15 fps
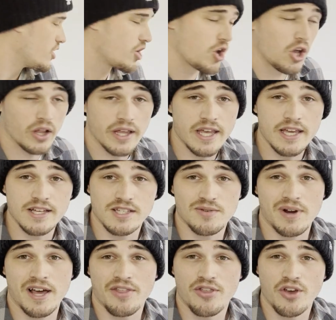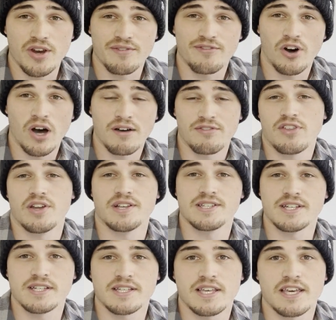Early here is around
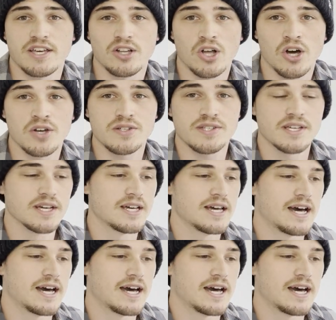35-36 kilos.